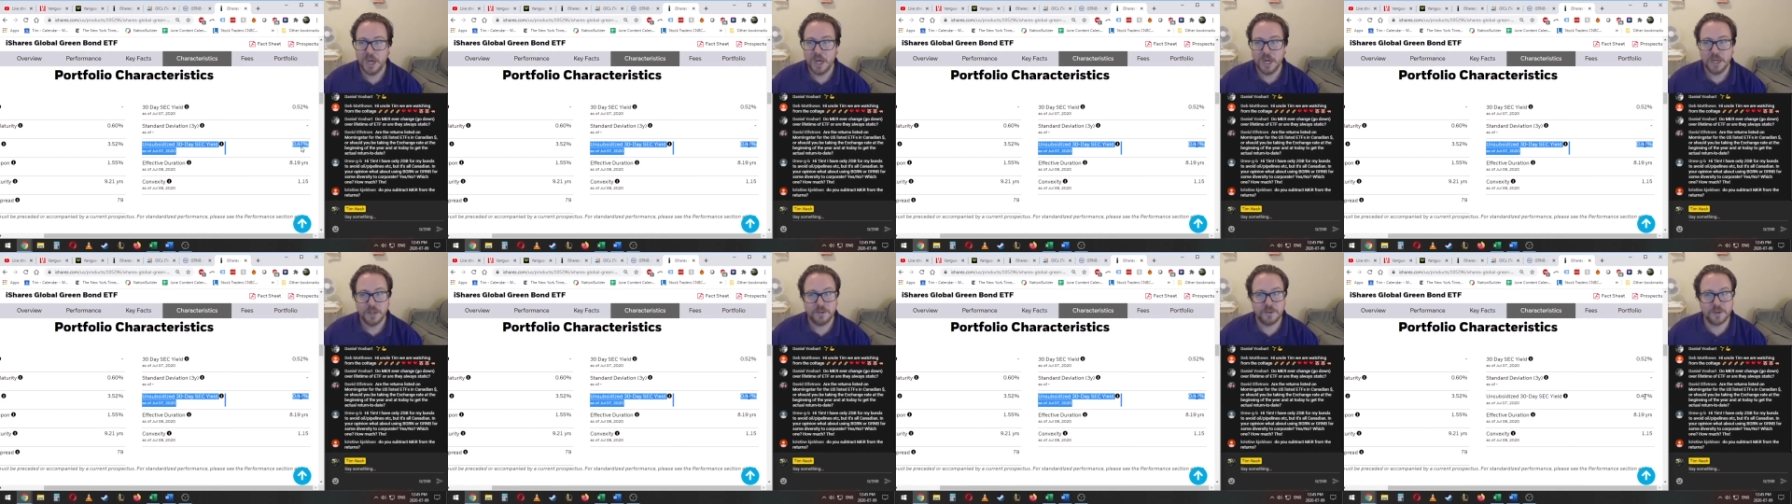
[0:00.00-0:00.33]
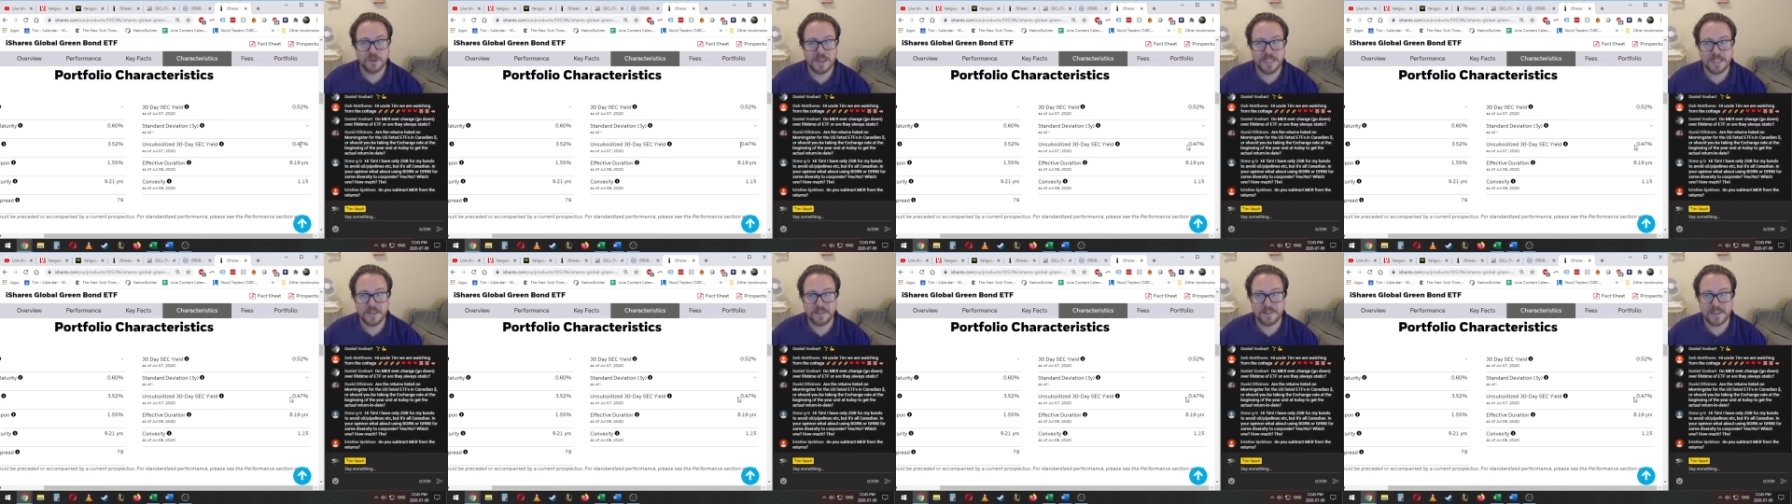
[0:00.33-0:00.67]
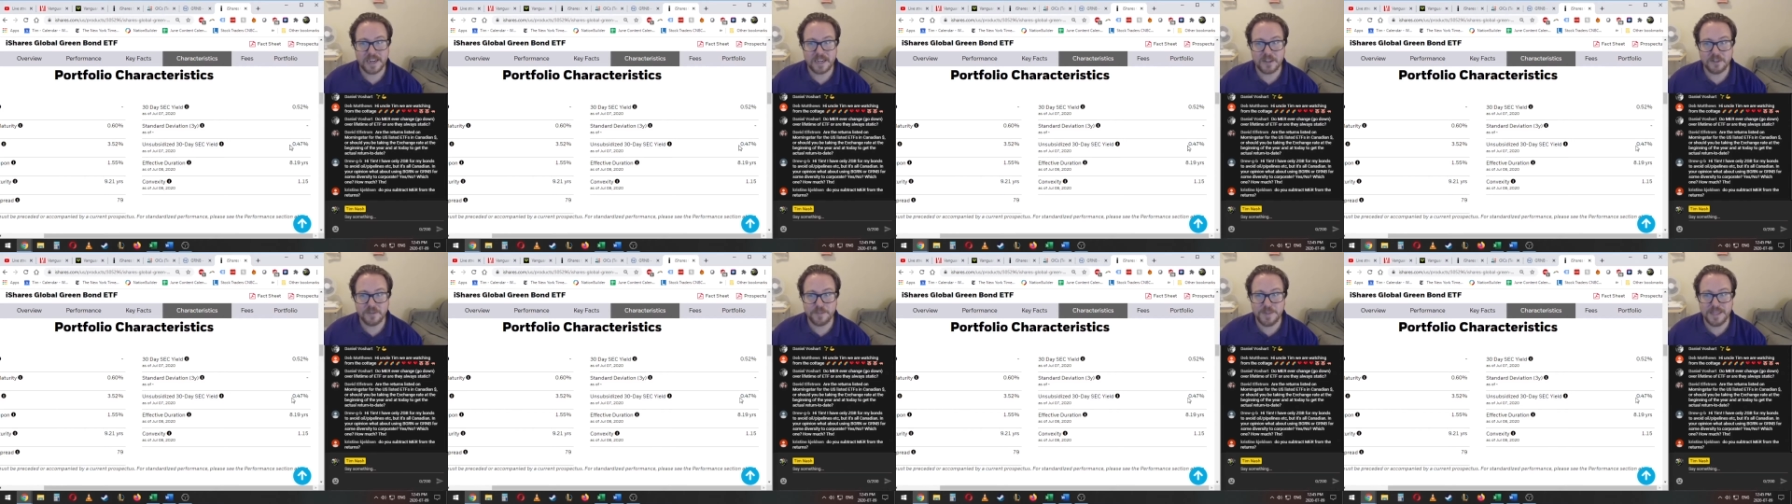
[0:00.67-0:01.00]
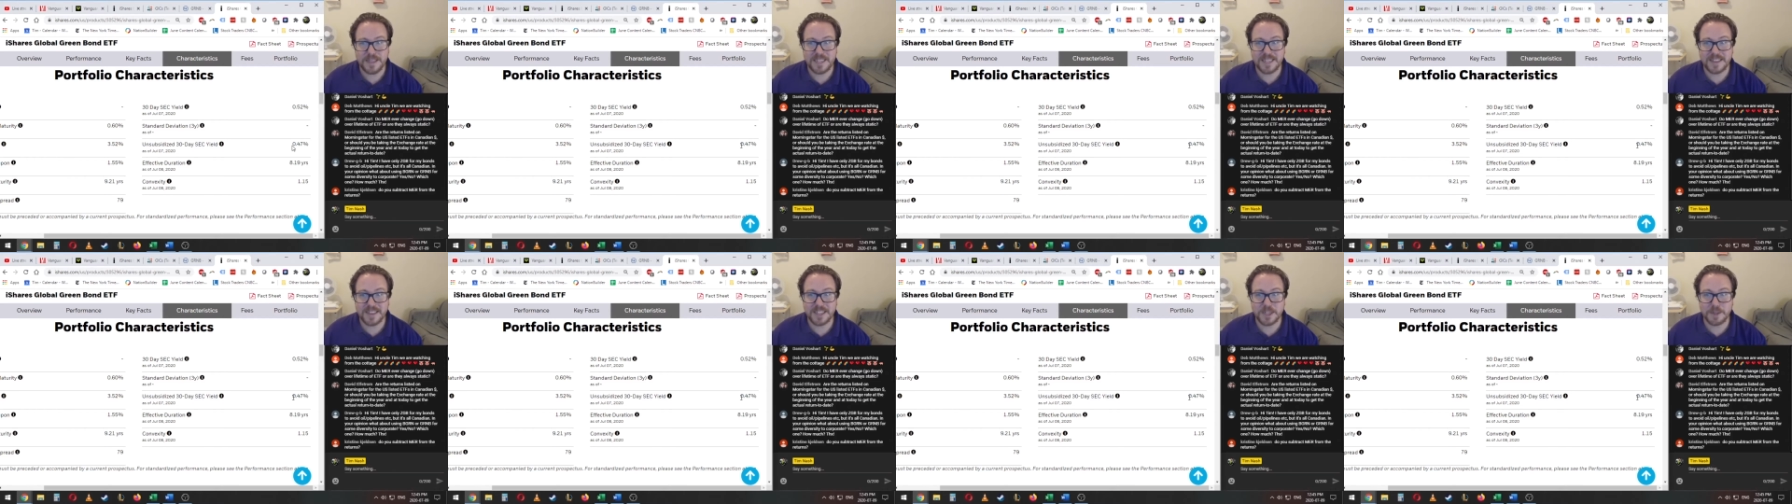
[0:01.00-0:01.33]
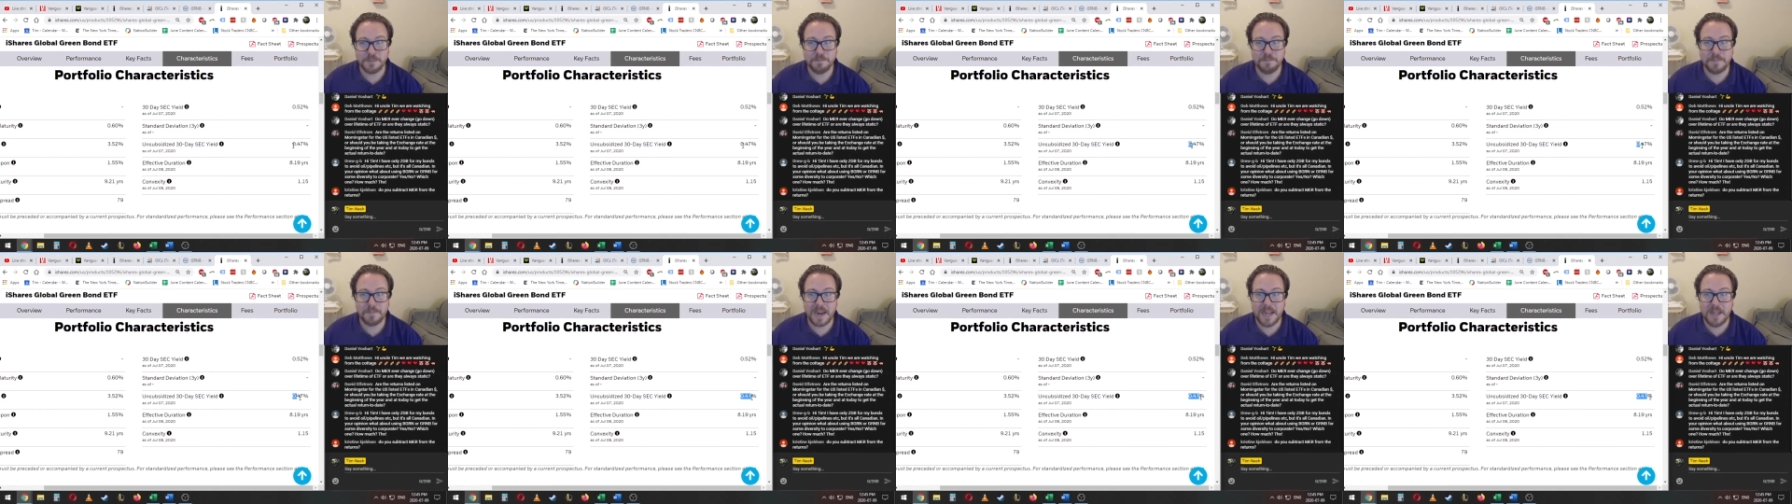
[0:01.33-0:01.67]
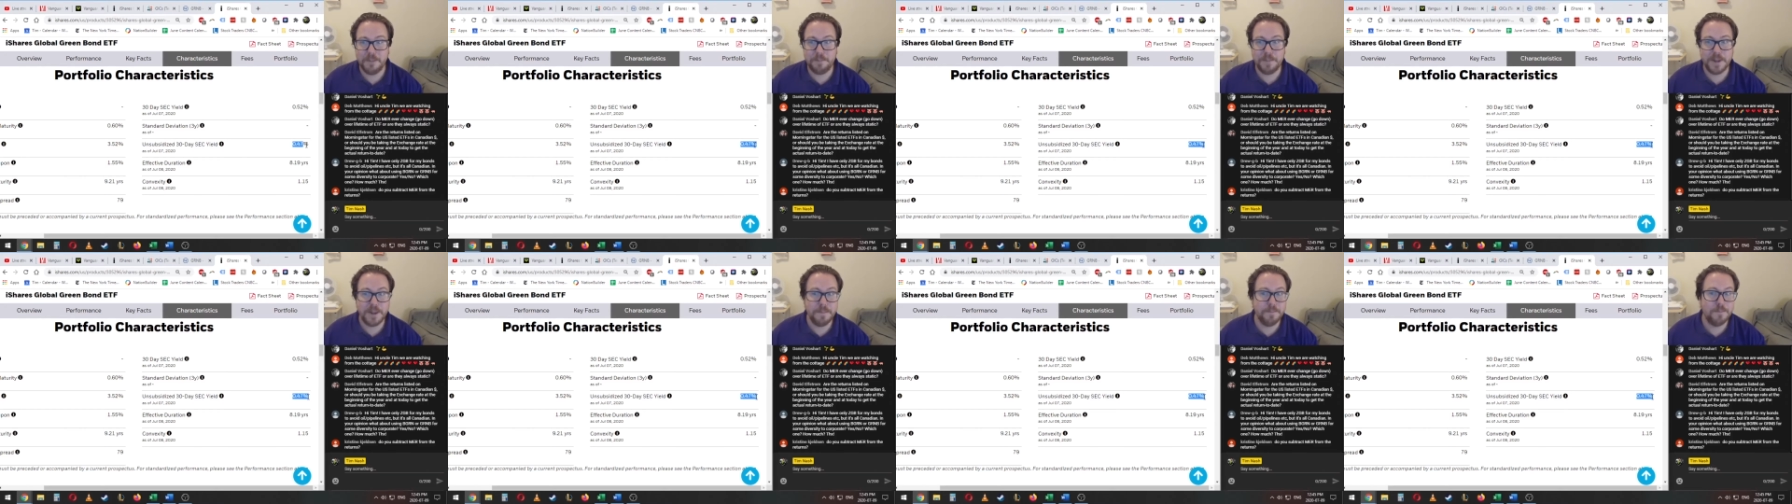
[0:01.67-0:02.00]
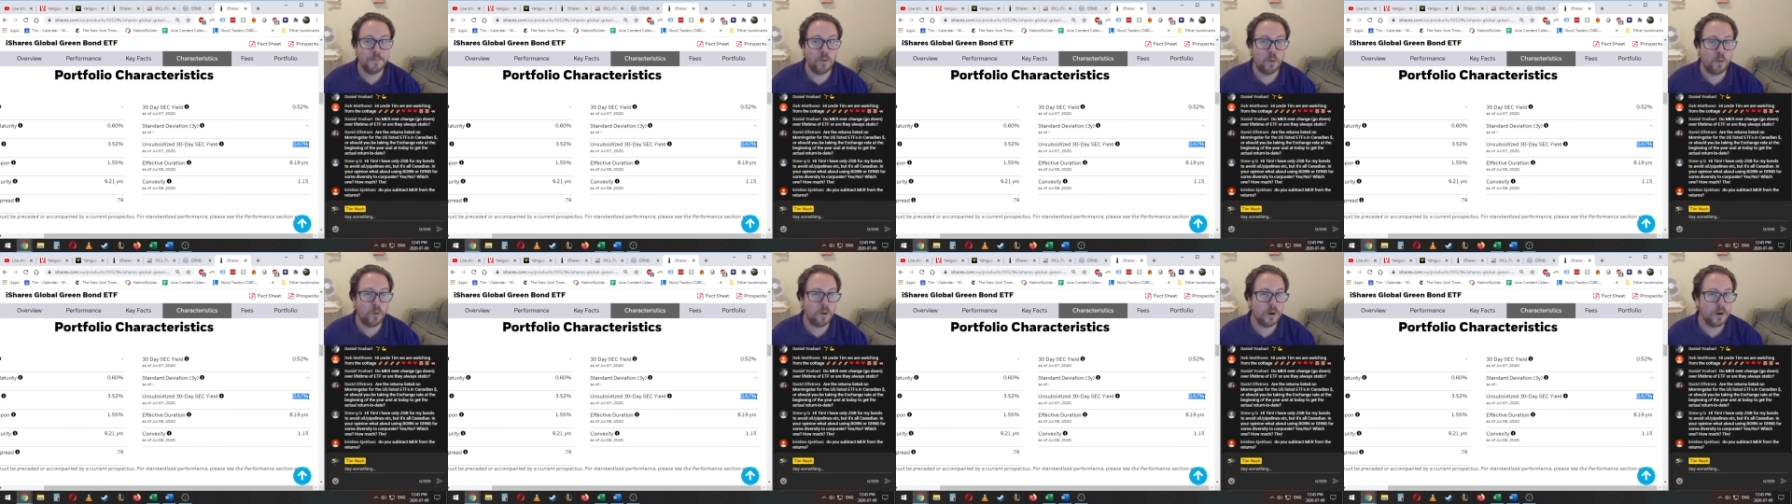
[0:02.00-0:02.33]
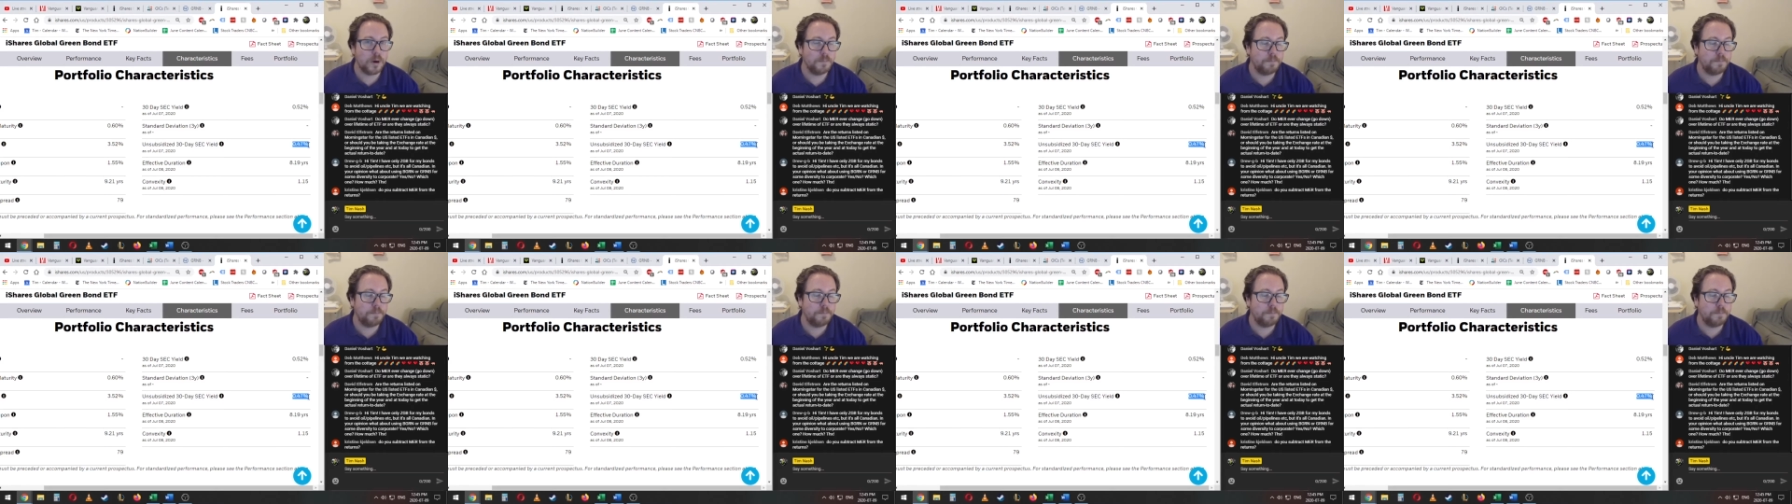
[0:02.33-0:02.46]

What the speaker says: So this tells me that there might be more